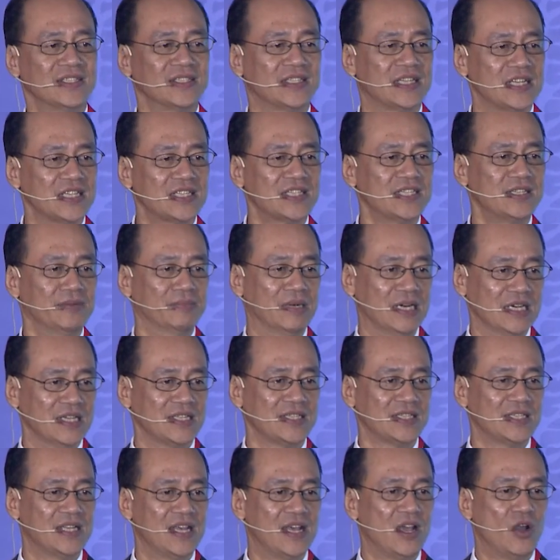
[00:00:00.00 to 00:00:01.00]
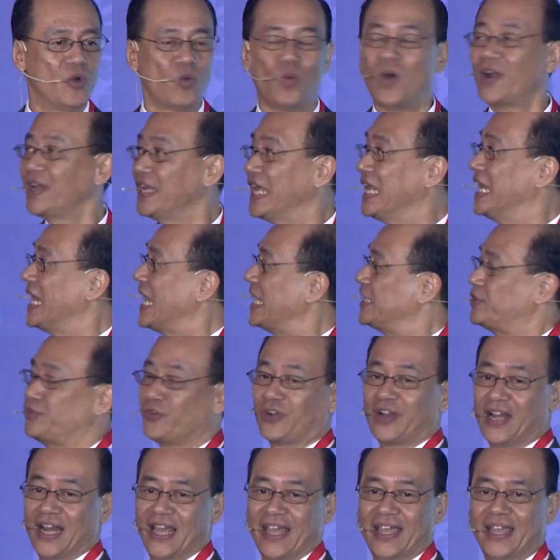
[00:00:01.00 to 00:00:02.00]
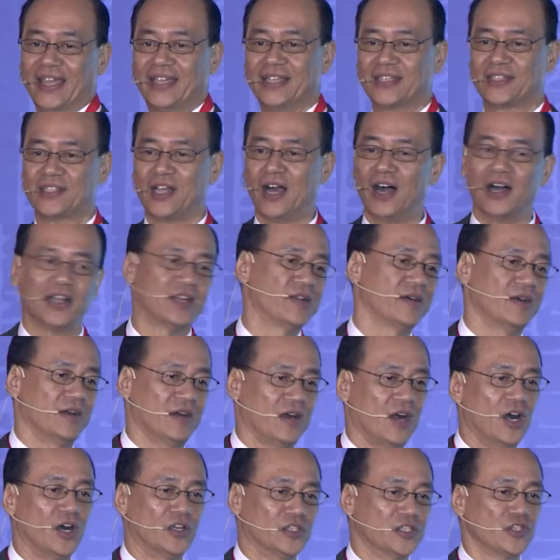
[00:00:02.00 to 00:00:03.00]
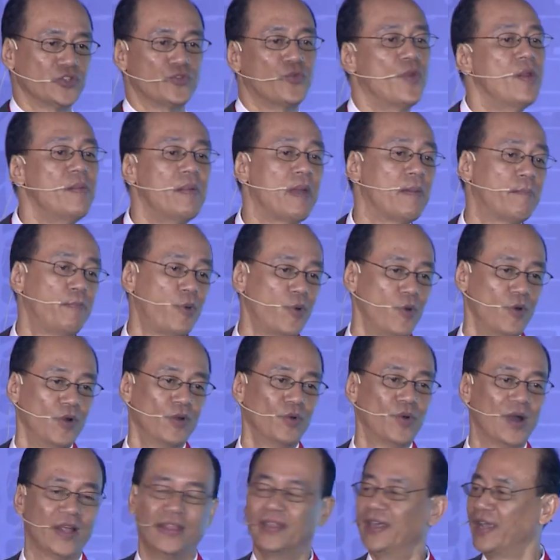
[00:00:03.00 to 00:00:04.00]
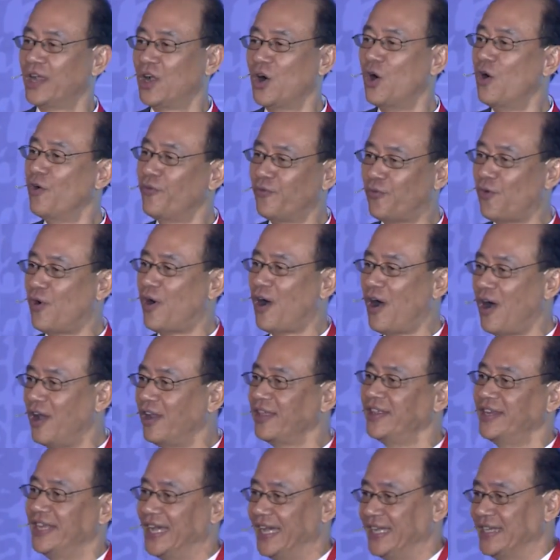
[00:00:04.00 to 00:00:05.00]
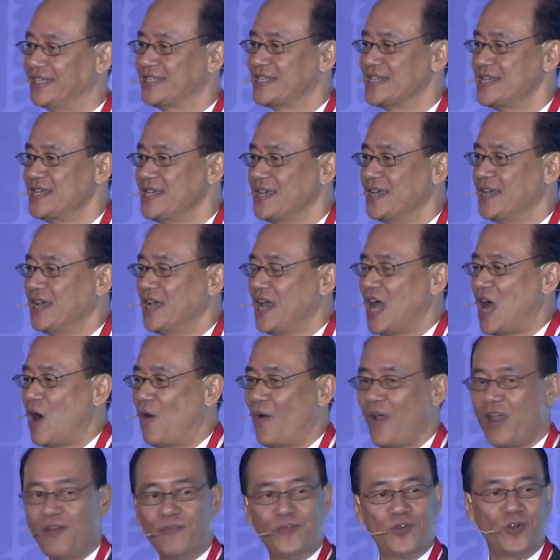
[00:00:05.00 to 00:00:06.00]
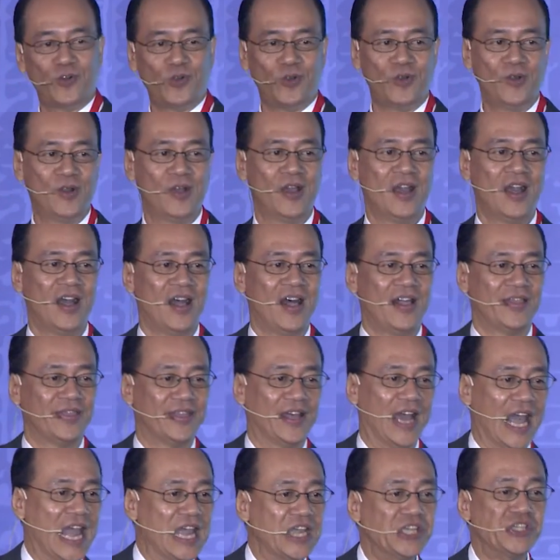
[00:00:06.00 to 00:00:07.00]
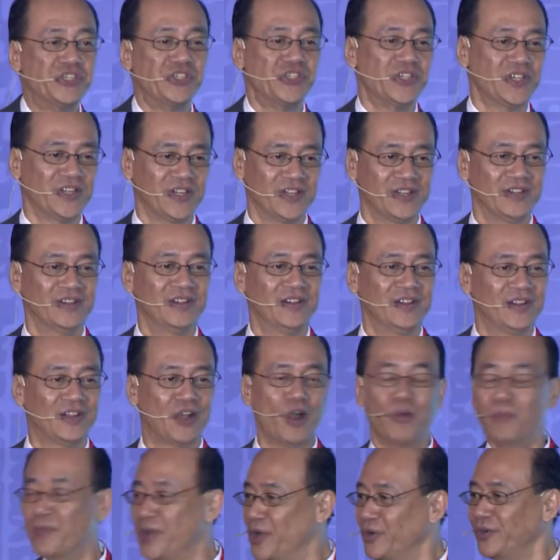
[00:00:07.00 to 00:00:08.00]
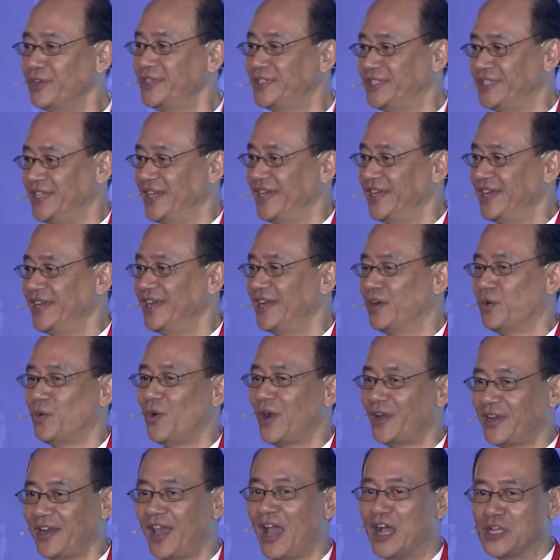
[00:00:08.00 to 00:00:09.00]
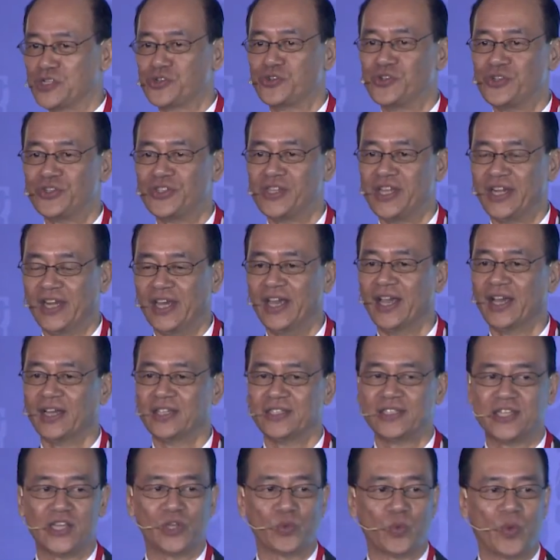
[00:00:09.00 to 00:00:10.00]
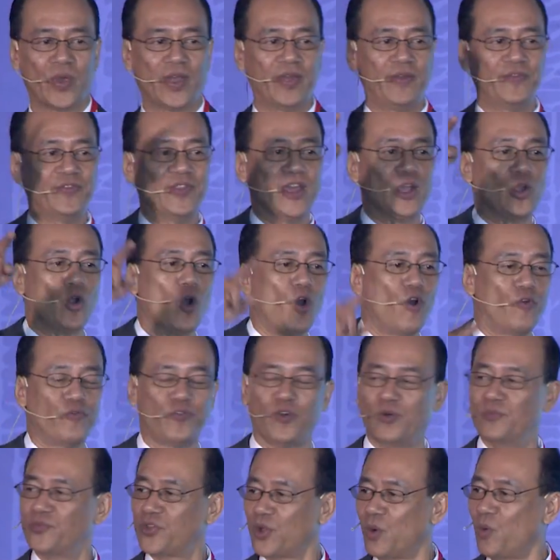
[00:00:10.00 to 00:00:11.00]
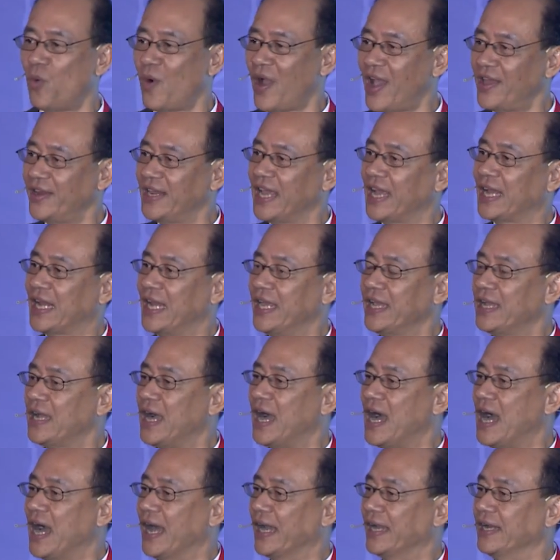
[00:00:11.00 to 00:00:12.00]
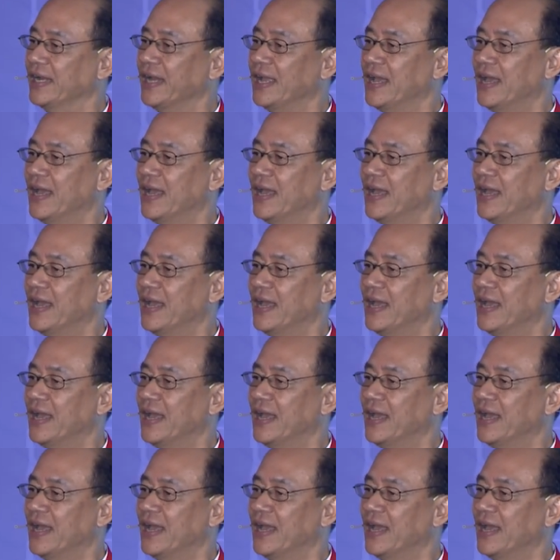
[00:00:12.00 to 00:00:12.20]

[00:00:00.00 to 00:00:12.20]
customers, what they like to click is on the swimming pool when they go for holidays. However, the Asian community, what they're interested in is if they go from somewhere, they click on